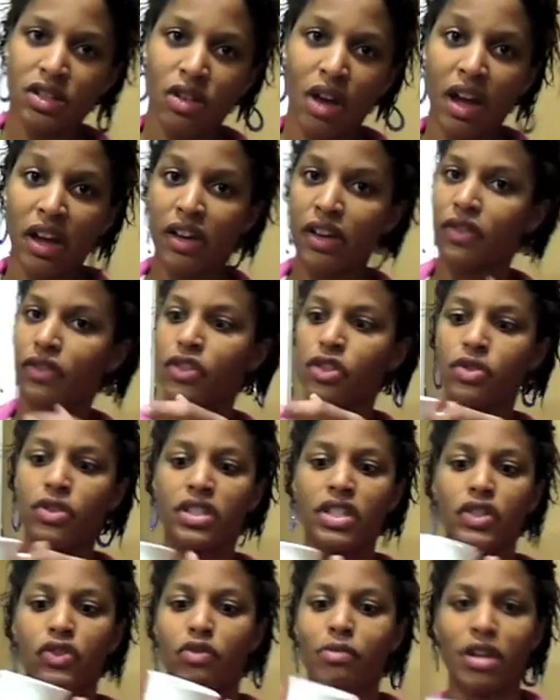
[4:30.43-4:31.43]
So I could have used
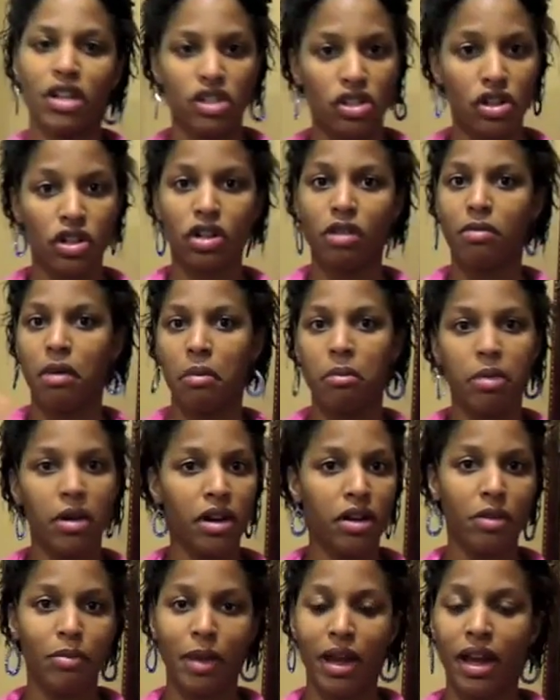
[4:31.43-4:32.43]
this for my sugar, my
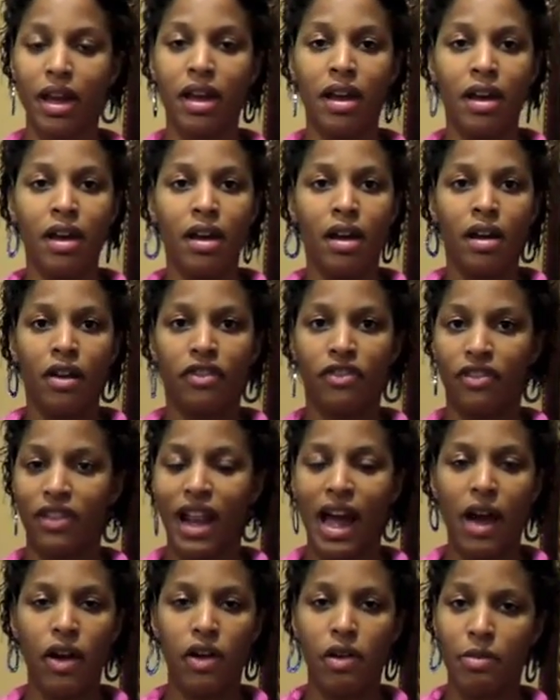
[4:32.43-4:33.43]
butter, my
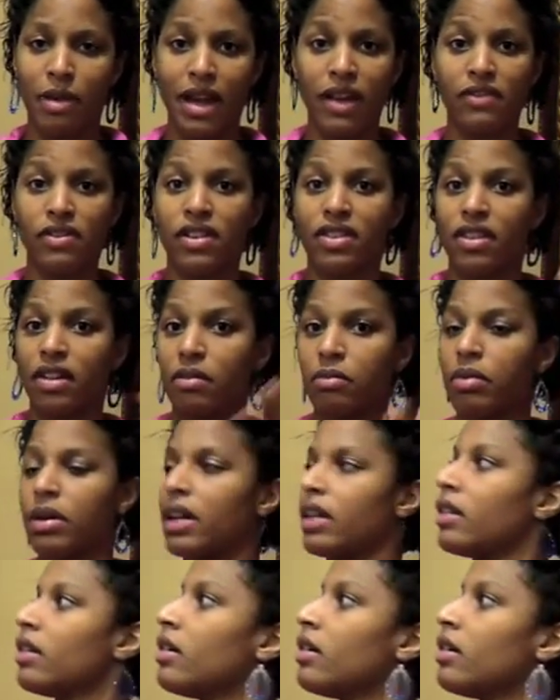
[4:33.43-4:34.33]
flour, my everything, but